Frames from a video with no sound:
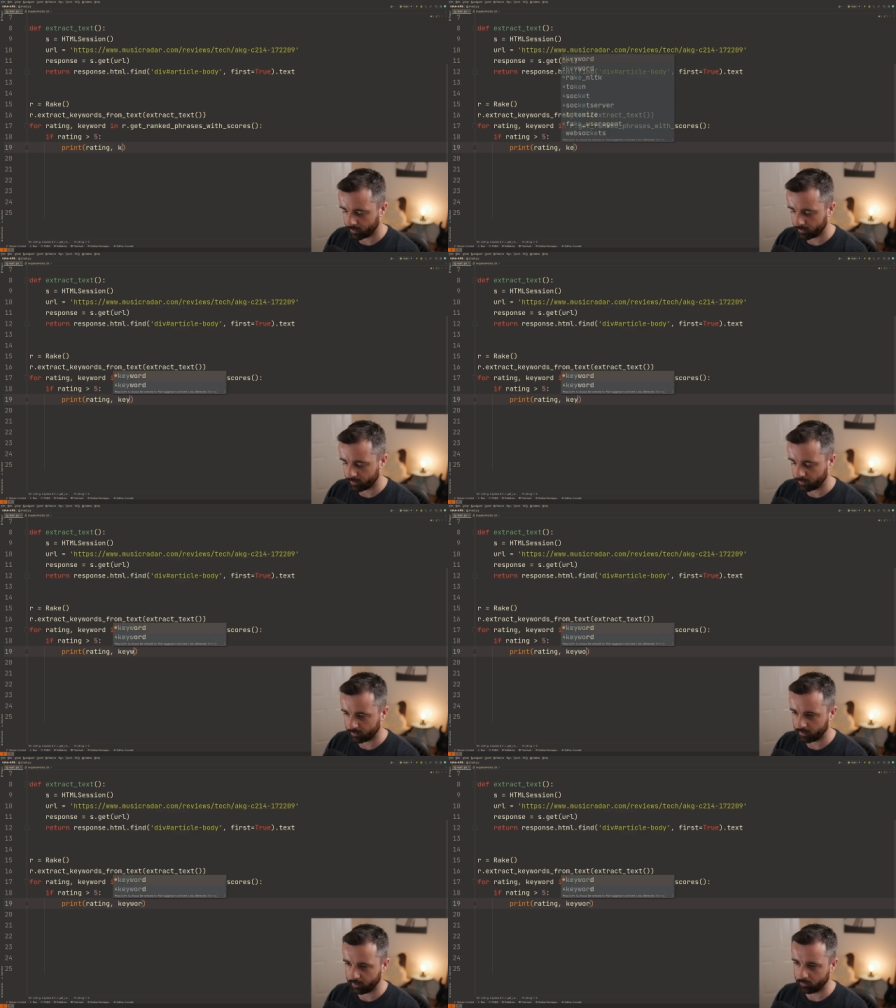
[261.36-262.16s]
and then
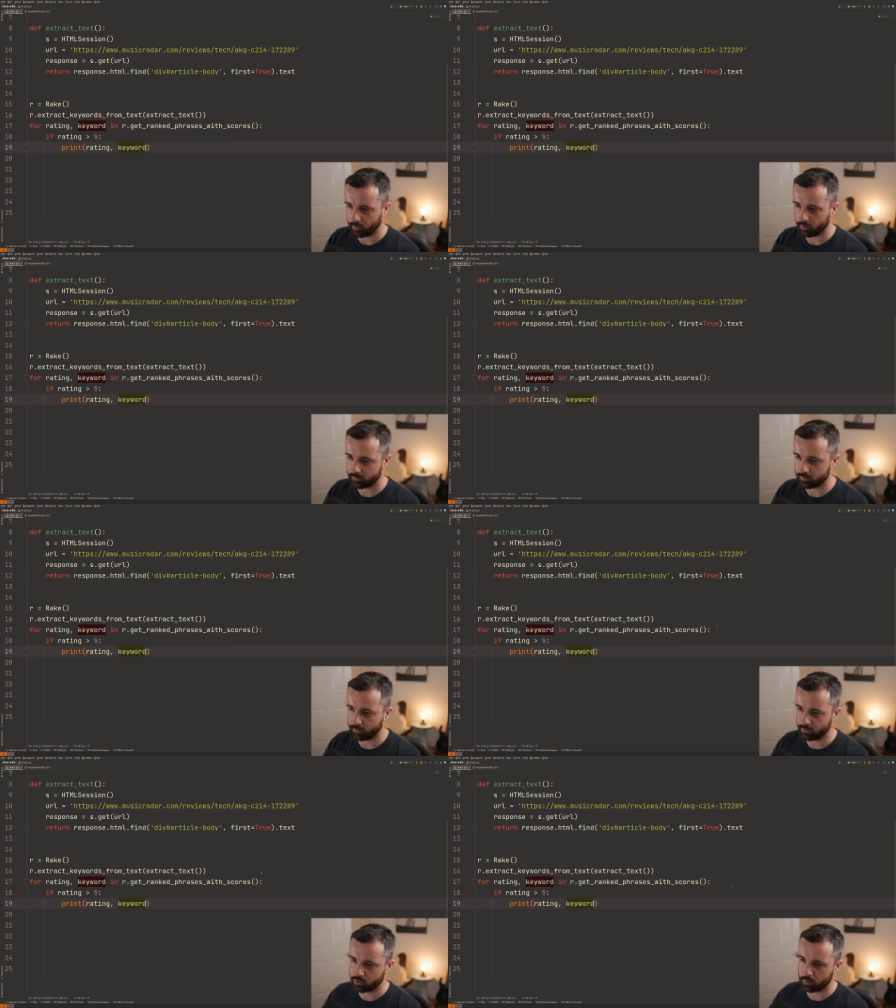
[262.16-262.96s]
the keyword. So
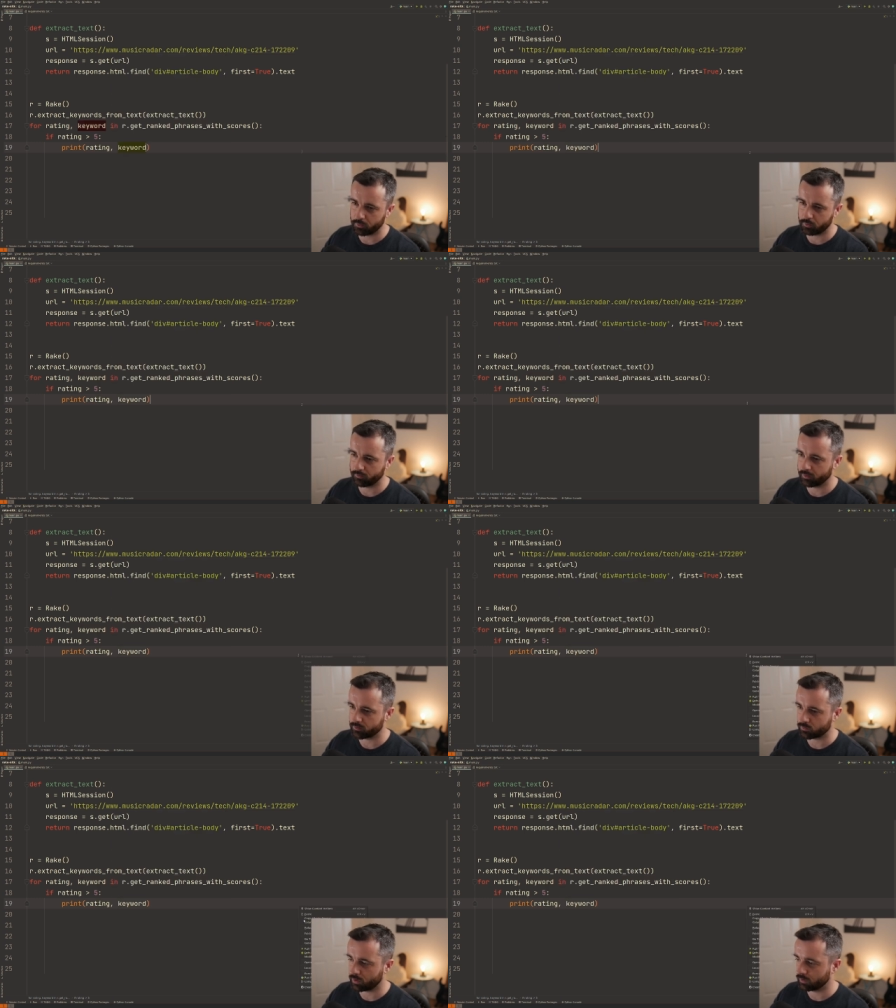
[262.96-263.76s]
we chop all of
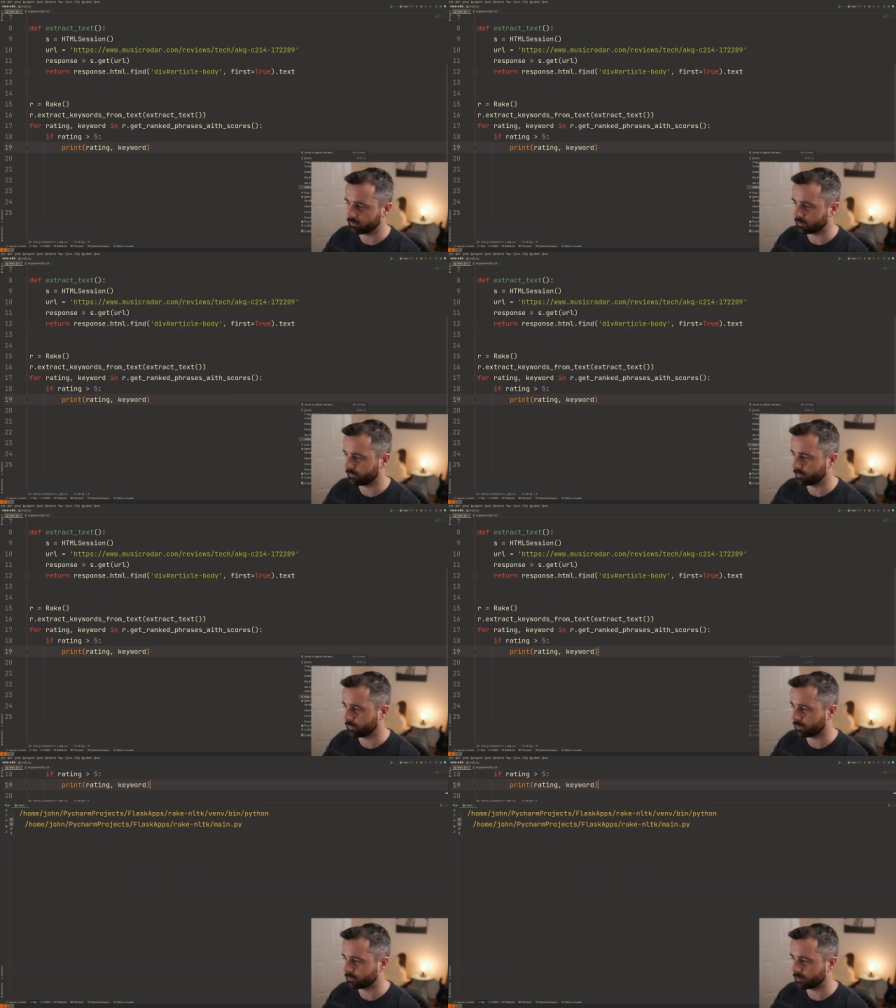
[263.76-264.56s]
those ones off the
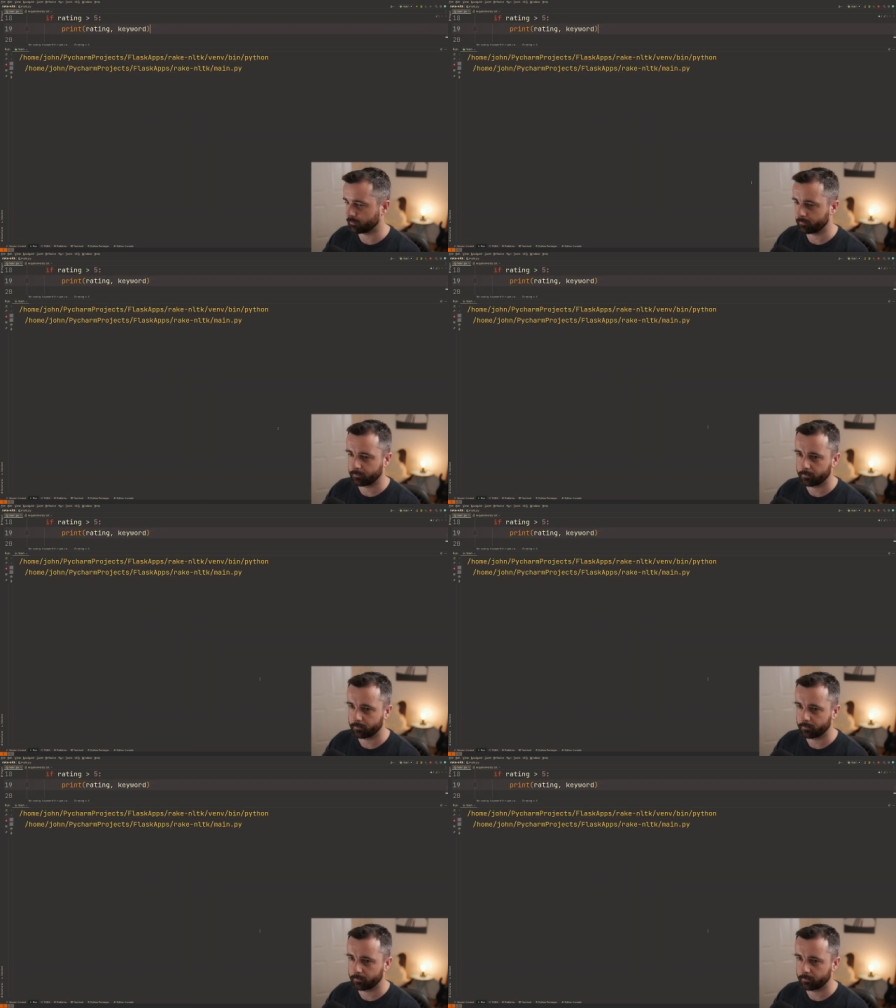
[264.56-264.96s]
bottom.